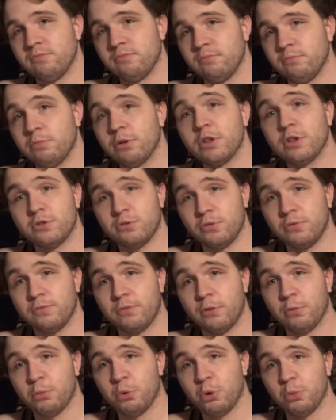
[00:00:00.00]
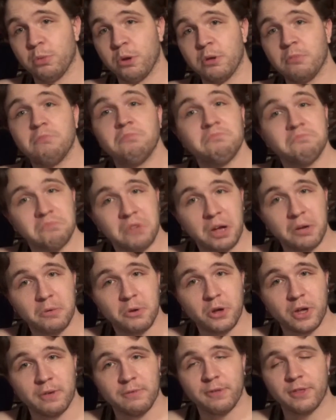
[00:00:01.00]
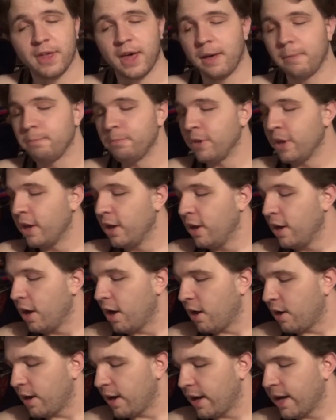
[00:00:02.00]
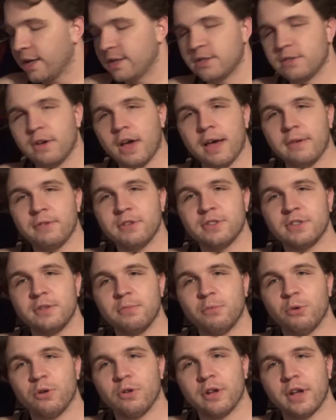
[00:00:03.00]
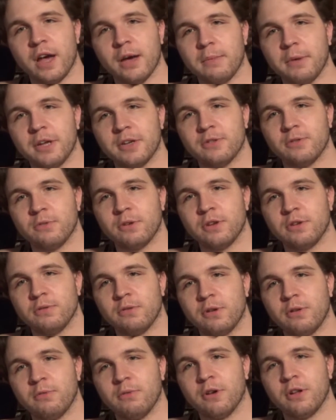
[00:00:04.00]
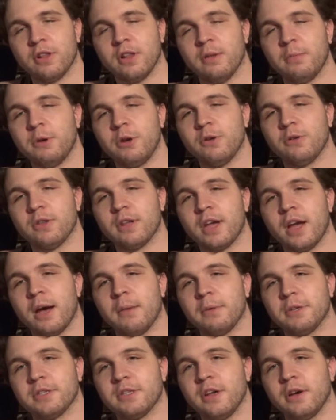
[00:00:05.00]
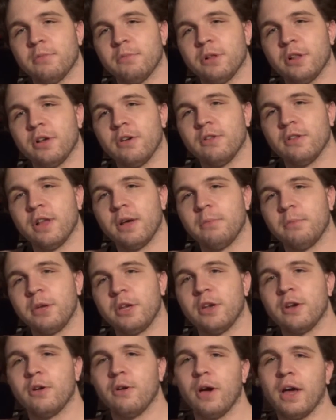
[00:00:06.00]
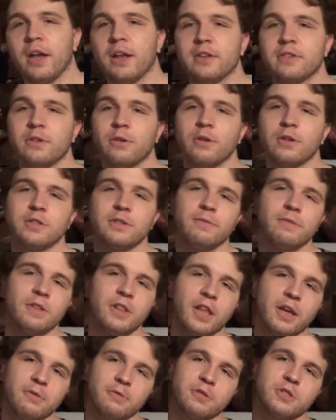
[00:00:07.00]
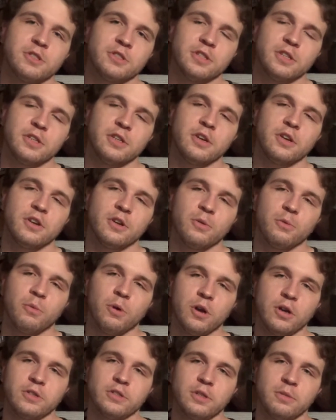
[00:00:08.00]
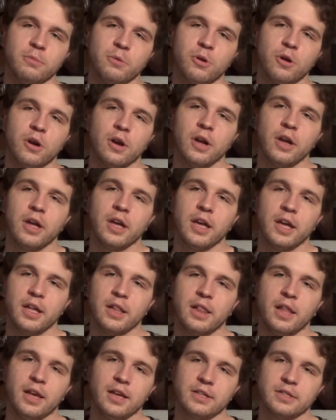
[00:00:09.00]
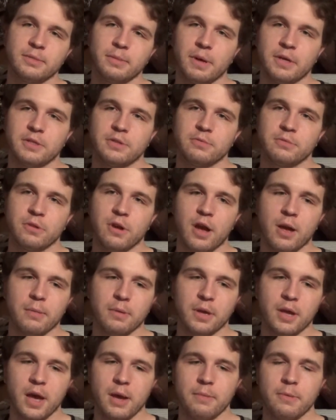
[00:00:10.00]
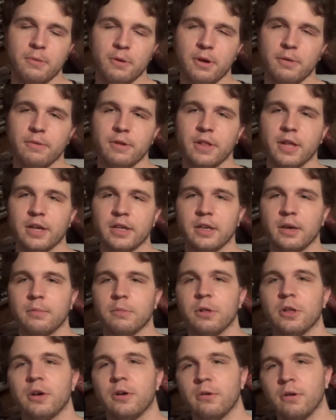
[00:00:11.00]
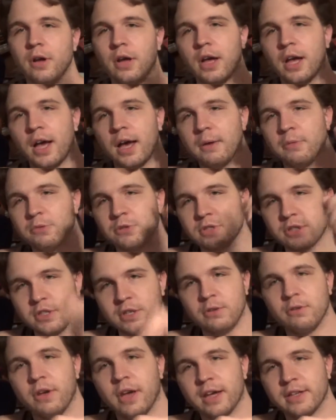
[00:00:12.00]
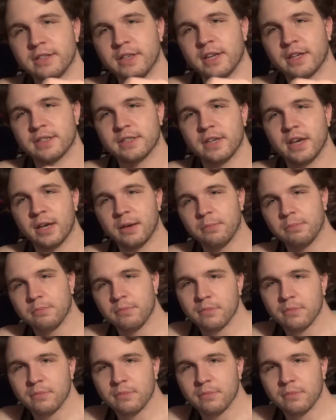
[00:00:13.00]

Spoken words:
But there's room for improvement. I will give you that. Alright guys, so have you seen Mortal Kombat 2021? Let me know in the comments down below. Let me know. And as always, if you like what you've seen here and you want to see more, hit like, smash subscribe, and comment whatever you like down below. I will see you guys next time.